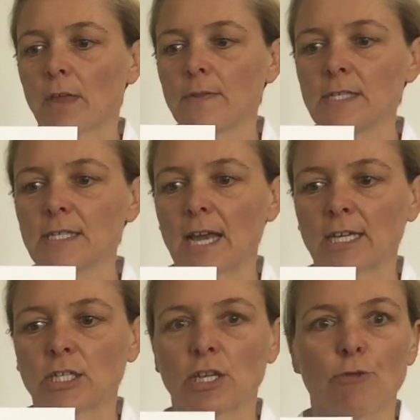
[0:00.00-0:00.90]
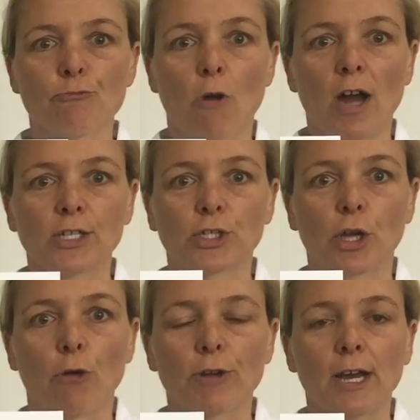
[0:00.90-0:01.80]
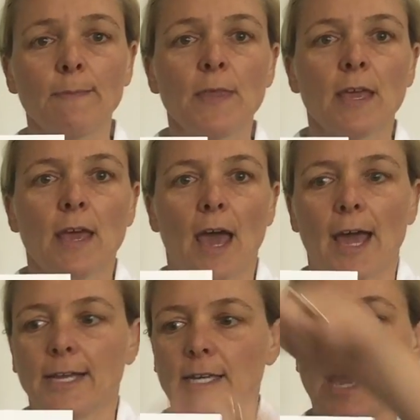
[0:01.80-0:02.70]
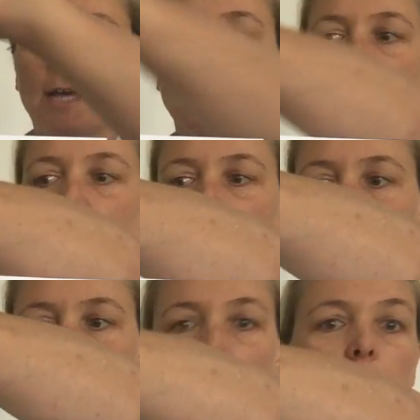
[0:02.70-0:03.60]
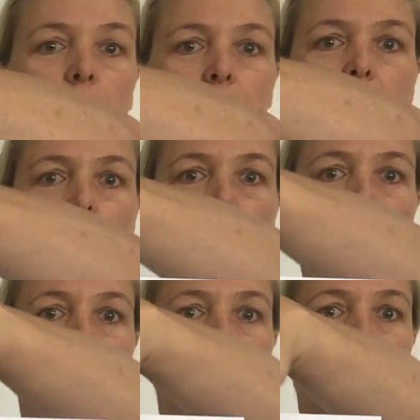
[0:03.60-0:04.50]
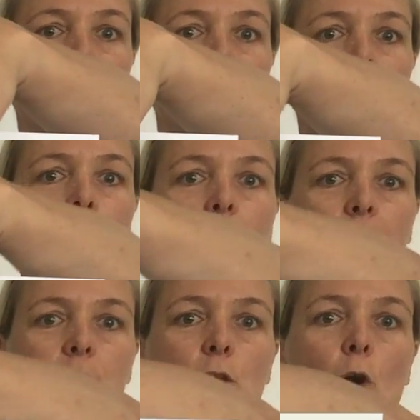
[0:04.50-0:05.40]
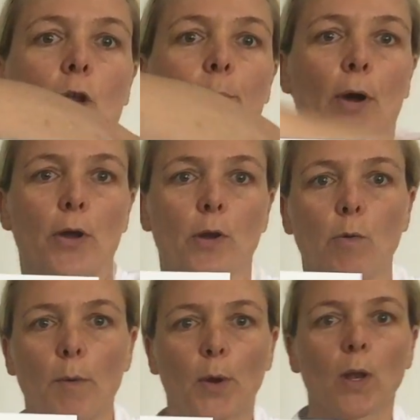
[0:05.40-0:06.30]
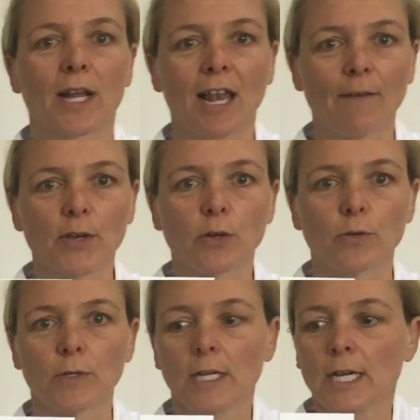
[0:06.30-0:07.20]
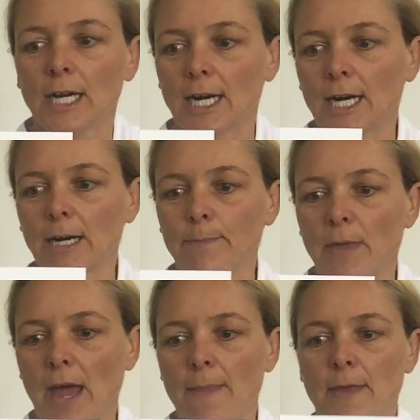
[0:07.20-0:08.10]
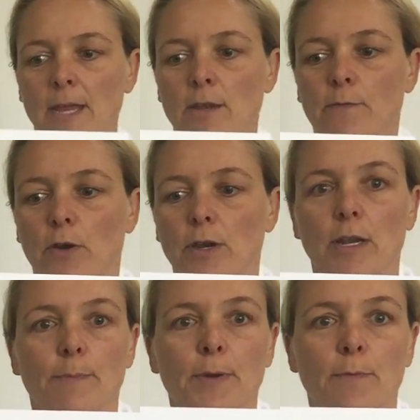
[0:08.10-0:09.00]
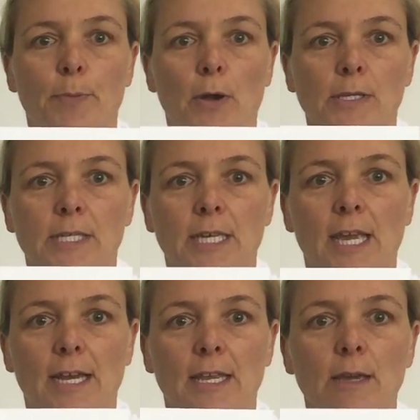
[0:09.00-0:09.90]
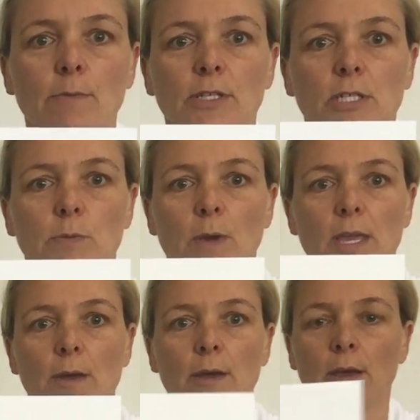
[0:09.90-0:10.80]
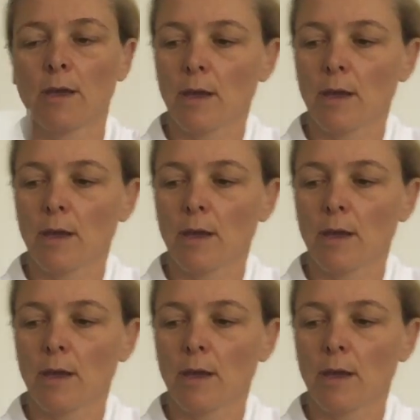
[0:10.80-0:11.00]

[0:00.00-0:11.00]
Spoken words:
this is actually a right shoulder, and as you can see a bone along here, that's your collarbone, or what we call a clavicle, and then you've got a bit of bone sticking out here, which is where your